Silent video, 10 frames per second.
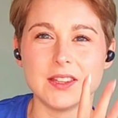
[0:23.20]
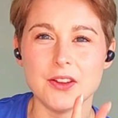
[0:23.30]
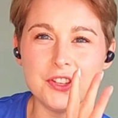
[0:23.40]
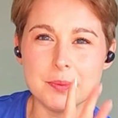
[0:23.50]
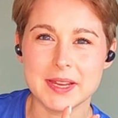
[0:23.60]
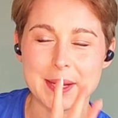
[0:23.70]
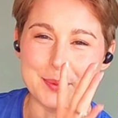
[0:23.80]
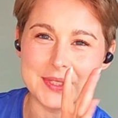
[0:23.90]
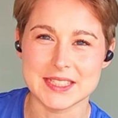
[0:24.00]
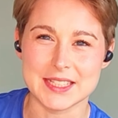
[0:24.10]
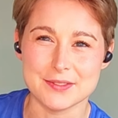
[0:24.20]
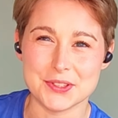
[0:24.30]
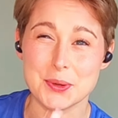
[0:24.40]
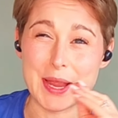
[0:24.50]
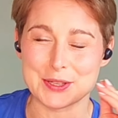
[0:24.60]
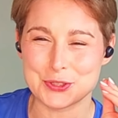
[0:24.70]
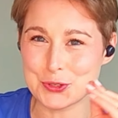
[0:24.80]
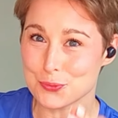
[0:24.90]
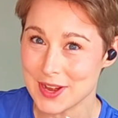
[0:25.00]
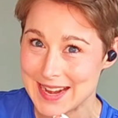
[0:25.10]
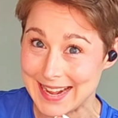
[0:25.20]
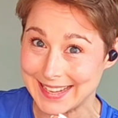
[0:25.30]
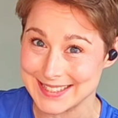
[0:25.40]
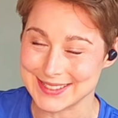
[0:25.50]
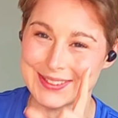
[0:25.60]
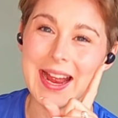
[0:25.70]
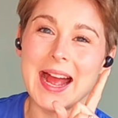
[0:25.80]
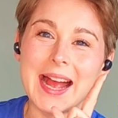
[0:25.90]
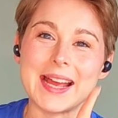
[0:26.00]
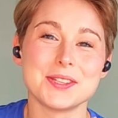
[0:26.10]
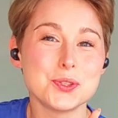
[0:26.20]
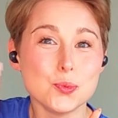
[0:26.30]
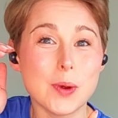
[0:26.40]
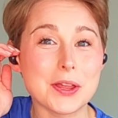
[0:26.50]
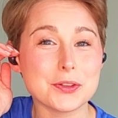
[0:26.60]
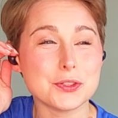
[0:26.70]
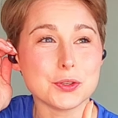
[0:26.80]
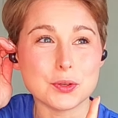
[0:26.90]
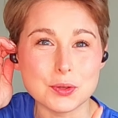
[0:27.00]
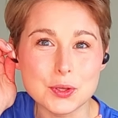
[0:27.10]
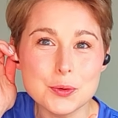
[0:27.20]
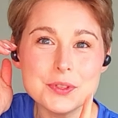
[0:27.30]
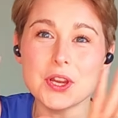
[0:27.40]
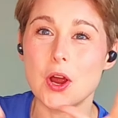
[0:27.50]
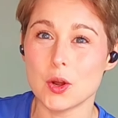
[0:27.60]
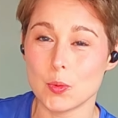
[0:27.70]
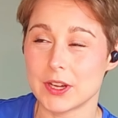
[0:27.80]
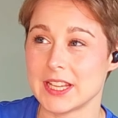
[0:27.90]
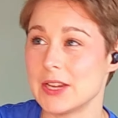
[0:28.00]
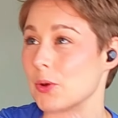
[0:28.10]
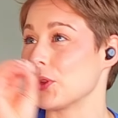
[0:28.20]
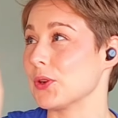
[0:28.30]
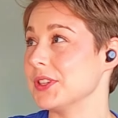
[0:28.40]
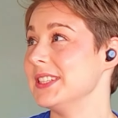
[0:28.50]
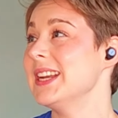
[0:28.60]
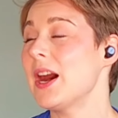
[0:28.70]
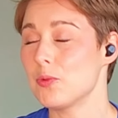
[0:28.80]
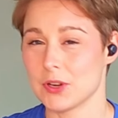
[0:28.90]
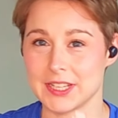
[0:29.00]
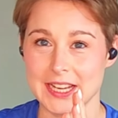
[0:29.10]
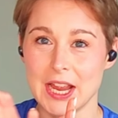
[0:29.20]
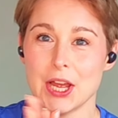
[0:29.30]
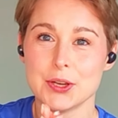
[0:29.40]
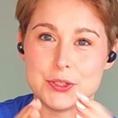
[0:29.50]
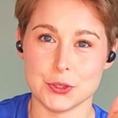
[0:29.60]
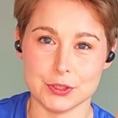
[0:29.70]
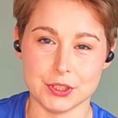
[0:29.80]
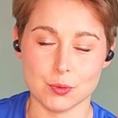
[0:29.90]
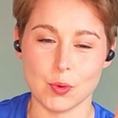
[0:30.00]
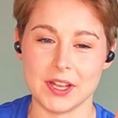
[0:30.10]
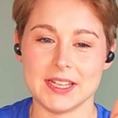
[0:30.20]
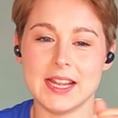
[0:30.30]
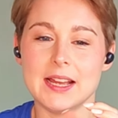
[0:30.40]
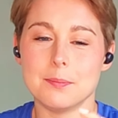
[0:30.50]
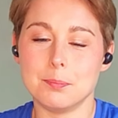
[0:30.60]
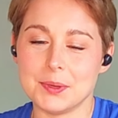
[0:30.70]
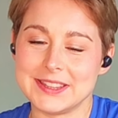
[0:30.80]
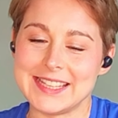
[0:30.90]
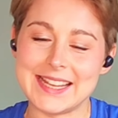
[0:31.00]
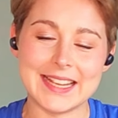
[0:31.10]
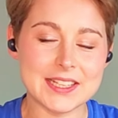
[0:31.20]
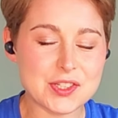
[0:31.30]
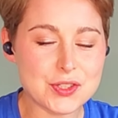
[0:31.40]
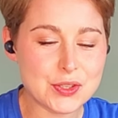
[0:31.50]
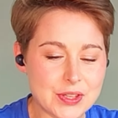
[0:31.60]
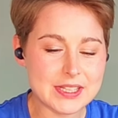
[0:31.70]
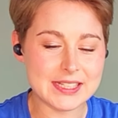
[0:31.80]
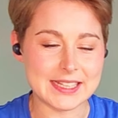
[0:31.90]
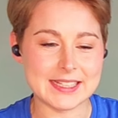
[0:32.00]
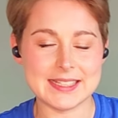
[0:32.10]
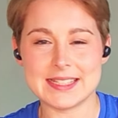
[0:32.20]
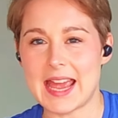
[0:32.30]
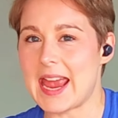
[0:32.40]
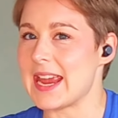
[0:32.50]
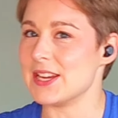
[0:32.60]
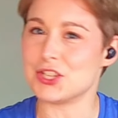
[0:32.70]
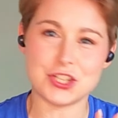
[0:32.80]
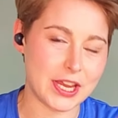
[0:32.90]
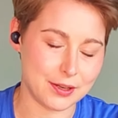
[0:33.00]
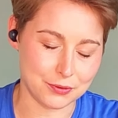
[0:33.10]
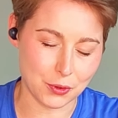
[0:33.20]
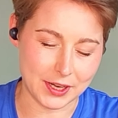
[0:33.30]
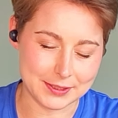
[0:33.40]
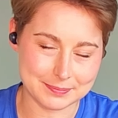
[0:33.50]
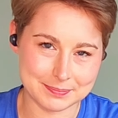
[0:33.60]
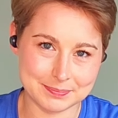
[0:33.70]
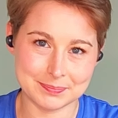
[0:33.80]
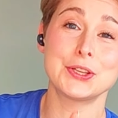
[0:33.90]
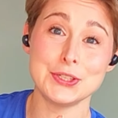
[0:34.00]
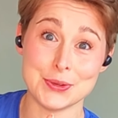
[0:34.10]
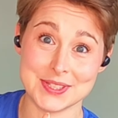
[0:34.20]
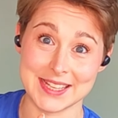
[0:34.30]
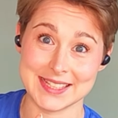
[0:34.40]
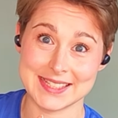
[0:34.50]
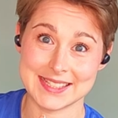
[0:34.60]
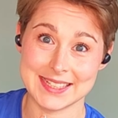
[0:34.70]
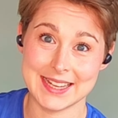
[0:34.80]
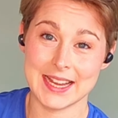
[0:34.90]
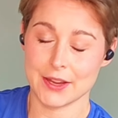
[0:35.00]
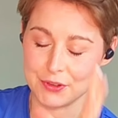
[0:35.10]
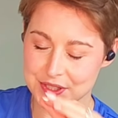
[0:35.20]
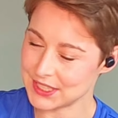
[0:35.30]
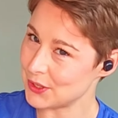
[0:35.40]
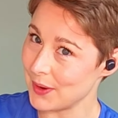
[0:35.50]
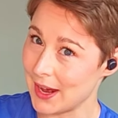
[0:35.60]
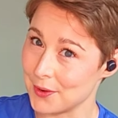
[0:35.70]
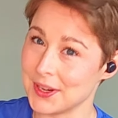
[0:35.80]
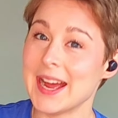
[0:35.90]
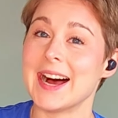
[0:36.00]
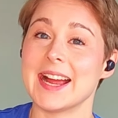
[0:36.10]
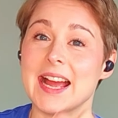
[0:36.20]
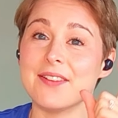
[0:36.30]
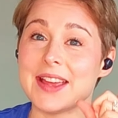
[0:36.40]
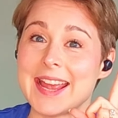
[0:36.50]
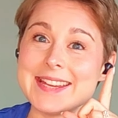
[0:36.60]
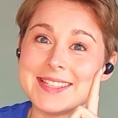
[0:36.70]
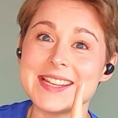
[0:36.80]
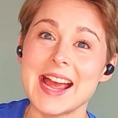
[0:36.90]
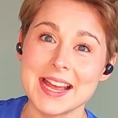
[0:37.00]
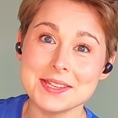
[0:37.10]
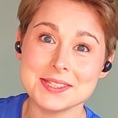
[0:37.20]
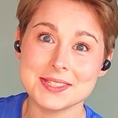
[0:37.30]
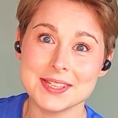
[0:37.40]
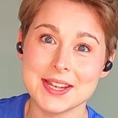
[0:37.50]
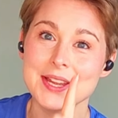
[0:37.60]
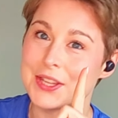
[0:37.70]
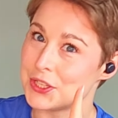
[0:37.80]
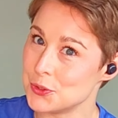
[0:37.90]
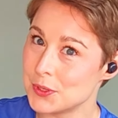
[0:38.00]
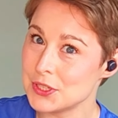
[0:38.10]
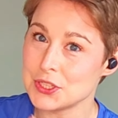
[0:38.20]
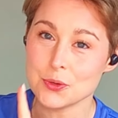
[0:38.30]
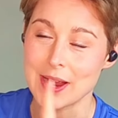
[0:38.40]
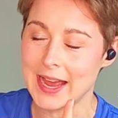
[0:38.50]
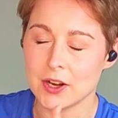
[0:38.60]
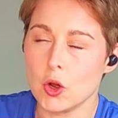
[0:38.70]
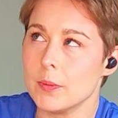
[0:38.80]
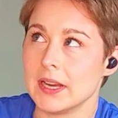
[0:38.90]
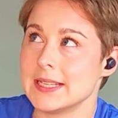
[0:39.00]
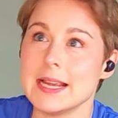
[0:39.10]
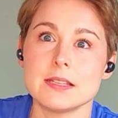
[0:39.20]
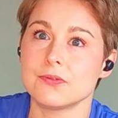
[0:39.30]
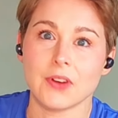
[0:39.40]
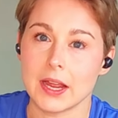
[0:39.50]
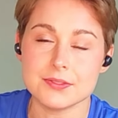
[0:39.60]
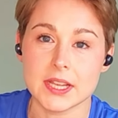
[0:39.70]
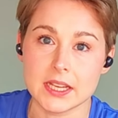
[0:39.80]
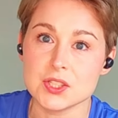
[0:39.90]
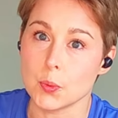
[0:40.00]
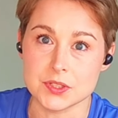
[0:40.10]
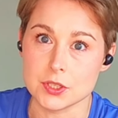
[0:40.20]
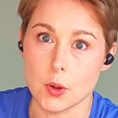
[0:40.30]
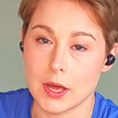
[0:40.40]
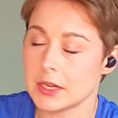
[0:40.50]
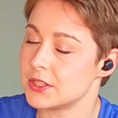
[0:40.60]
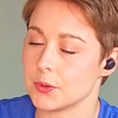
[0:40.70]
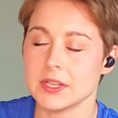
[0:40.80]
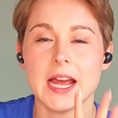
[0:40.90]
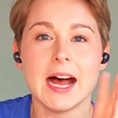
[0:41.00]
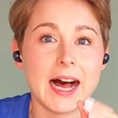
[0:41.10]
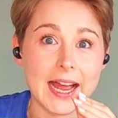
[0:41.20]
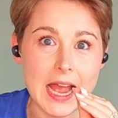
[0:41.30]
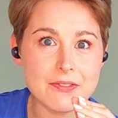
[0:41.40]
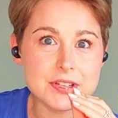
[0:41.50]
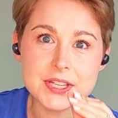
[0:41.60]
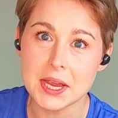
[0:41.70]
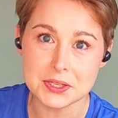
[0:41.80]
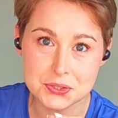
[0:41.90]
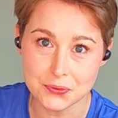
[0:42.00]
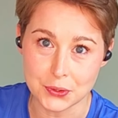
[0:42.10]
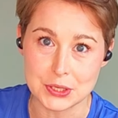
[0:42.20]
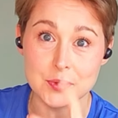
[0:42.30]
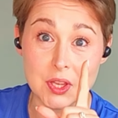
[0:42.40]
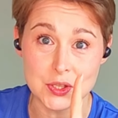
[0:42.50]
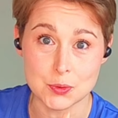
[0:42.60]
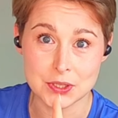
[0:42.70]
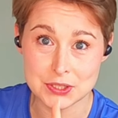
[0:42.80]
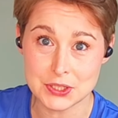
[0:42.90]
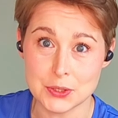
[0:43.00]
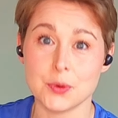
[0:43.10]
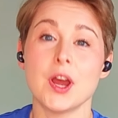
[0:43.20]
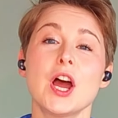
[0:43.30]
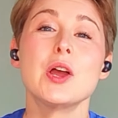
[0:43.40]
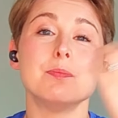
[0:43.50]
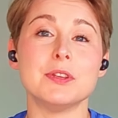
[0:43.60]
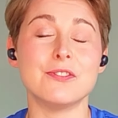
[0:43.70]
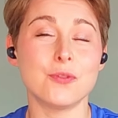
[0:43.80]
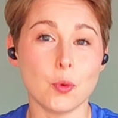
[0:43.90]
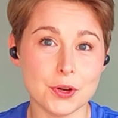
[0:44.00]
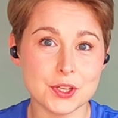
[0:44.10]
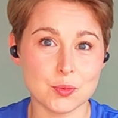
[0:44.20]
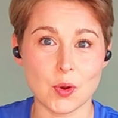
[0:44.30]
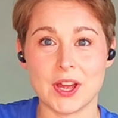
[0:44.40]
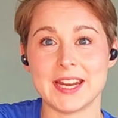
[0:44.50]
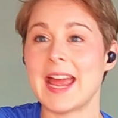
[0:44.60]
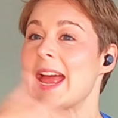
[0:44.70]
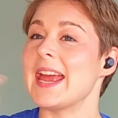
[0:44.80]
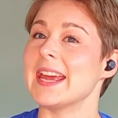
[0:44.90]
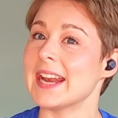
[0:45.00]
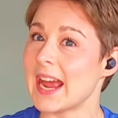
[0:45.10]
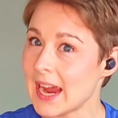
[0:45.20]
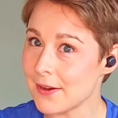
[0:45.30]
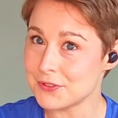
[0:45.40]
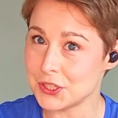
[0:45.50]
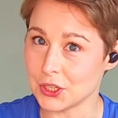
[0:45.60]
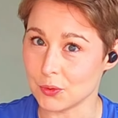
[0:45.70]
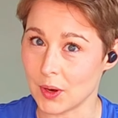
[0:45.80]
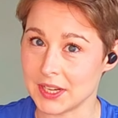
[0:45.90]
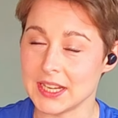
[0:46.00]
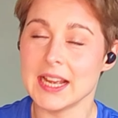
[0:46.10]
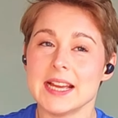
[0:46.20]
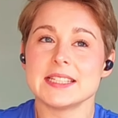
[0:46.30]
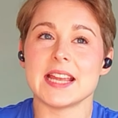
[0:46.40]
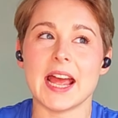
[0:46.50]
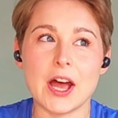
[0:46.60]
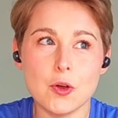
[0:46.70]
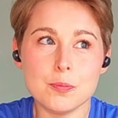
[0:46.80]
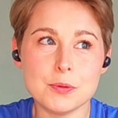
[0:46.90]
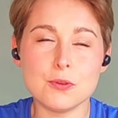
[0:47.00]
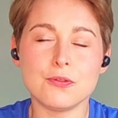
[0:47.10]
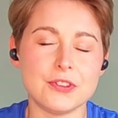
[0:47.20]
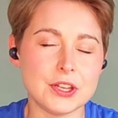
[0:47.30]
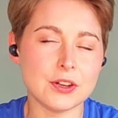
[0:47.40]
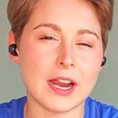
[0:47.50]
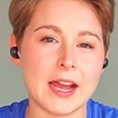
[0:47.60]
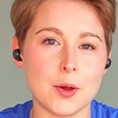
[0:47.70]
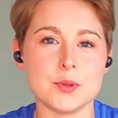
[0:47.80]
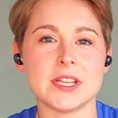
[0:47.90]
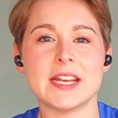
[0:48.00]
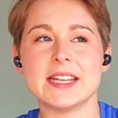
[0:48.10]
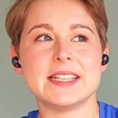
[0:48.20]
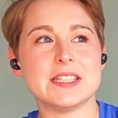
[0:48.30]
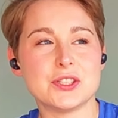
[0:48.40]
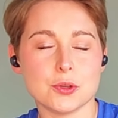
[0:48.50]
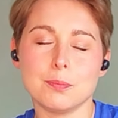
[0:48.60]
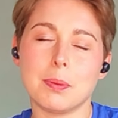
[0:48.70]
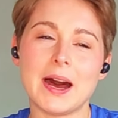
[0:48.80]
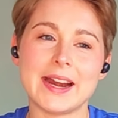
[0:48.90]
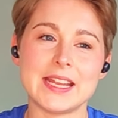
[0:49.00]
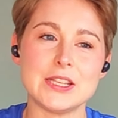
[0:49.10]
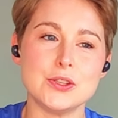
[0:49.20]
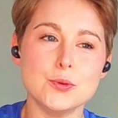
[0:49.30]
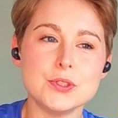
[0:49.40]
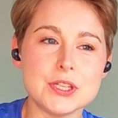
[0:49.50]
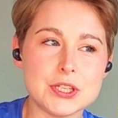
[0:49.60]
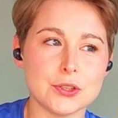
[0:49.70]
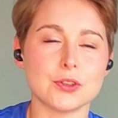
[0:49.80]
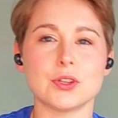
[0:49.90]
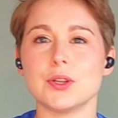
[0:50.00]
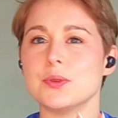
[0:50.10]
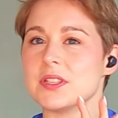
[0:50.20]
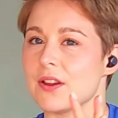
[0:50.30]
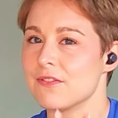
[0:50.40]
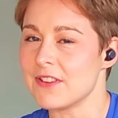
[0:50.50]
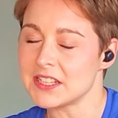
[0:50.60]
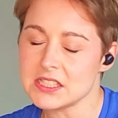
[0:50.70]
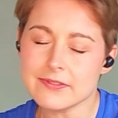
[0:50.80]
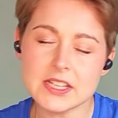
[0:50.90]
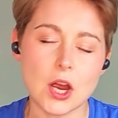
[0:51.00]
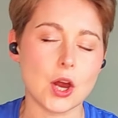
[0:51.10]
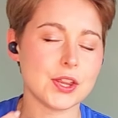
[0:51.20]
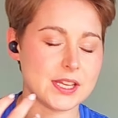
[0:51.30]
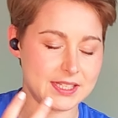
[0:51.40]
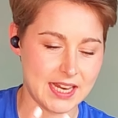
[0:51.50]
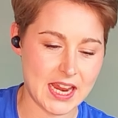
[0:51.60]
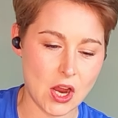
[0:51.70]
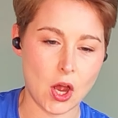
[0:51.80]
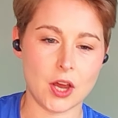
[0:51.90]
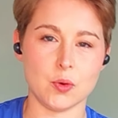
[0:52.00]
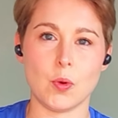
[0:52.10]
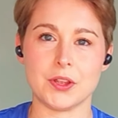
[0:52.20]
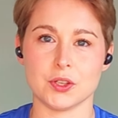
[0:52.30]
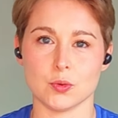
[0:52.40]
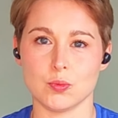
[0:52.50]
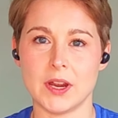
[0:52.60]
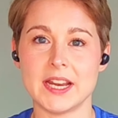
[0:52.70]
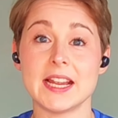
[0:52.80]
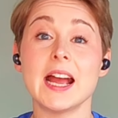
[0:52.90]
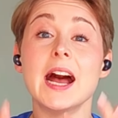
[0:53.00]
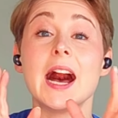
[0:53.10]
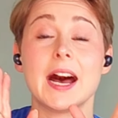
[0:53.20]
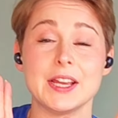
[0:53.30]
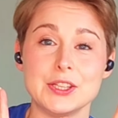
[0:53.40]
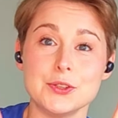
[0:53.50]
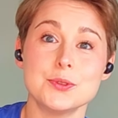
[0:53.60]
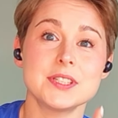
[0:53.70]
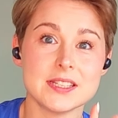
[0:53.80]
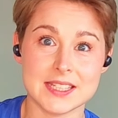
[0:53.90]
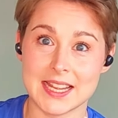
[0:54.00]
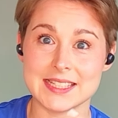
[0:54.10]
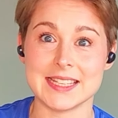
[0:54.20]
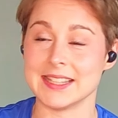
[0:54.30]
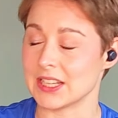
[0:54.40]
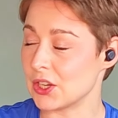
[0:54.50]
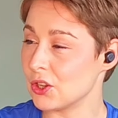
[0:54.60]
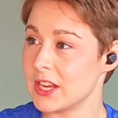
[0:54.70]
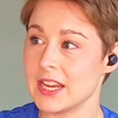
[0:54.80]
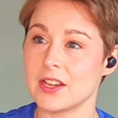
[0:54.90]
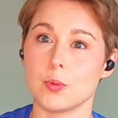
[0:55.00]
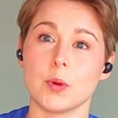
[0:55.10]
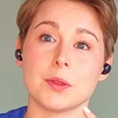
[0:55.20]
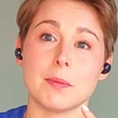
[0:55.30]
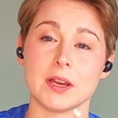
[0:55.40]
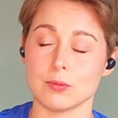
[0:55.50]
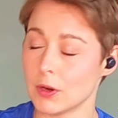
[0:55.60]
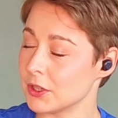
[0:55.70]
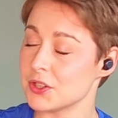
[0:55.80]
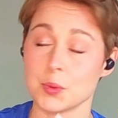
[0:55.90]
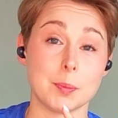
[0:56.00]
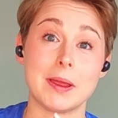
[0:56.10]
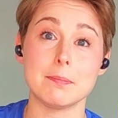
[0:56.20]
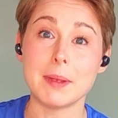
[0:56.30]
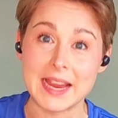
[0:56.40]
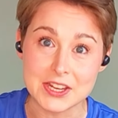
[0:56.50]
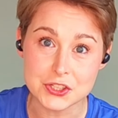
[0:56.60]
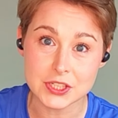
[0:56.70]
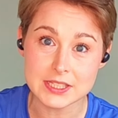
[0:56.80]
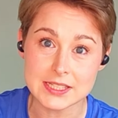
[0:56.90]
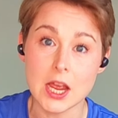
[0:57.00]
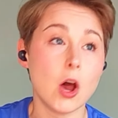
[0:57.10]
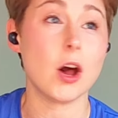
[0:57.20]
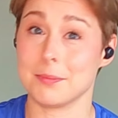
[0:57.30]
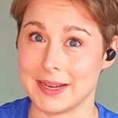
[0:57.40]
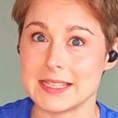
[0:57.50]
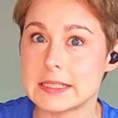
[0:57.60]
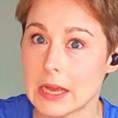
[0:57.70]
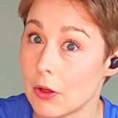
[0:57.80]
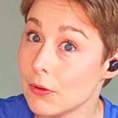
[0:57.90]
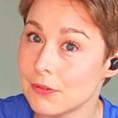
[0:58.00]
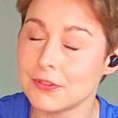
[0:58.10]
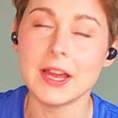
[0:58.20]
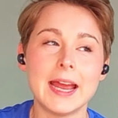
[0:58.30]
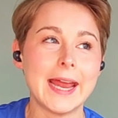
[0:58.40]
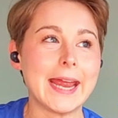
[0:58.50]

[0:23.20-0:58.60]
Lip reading: I'd love to be able to give you a straight answer as to whether your glutes are working or they're not working during your run. But the answer to this is a shade of gray. The good news is, if you stick around, I have a test that you can do at home. It takes 5 seconds once you know how to do it. I have a test for you that you can do before your run and after your run to help you figure out, is your body using your glutes effectively? Are they staying on while you're running? I use this test in the clinic with my runners, with my patients, on myself.